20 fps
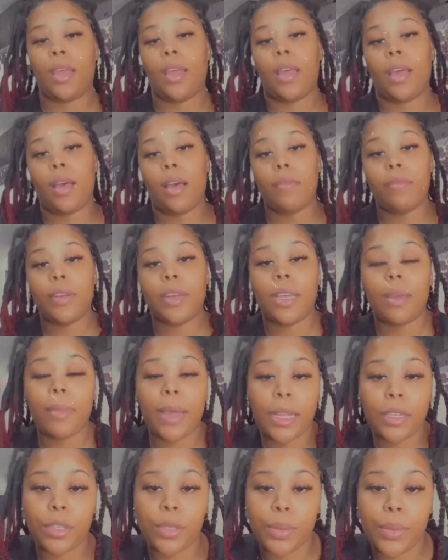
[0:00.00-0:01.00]
I'm gonna get
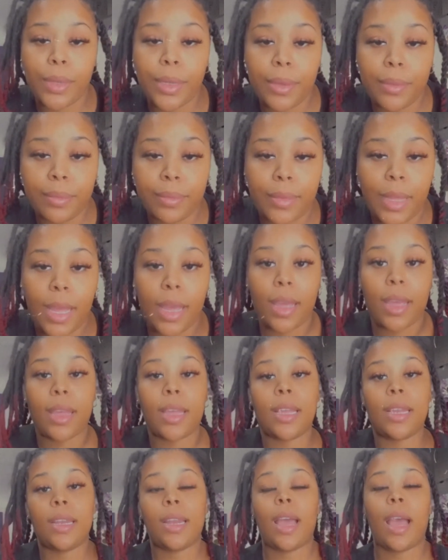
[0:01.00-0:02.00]
back to it,
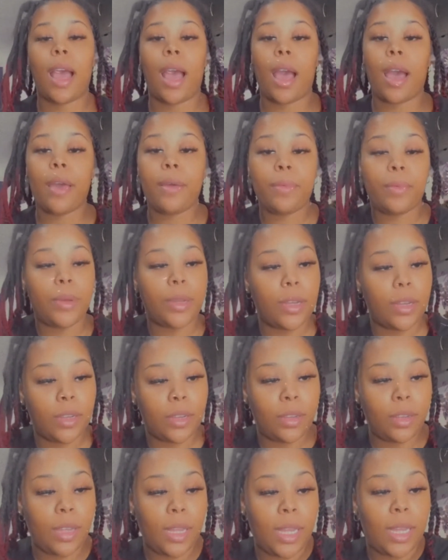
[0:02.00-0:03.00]
and I
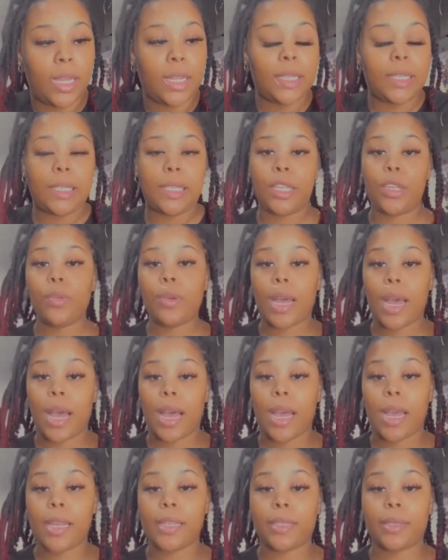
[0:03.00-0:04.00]
will see you
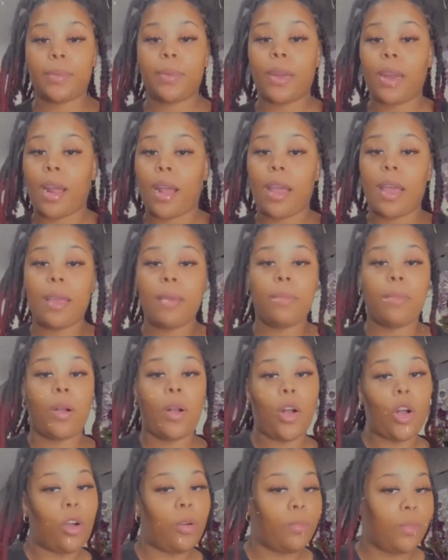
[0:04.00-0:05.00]
guys when I'm
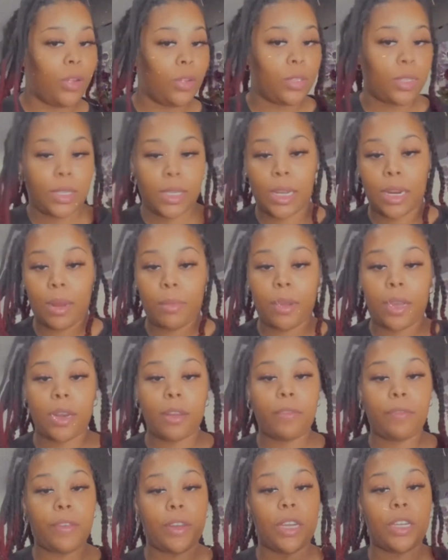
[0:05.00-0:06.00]
almost done. I'm gonna
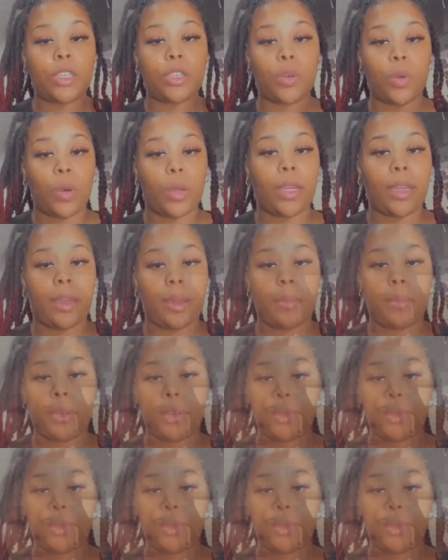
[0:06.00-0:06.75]
finish on camera.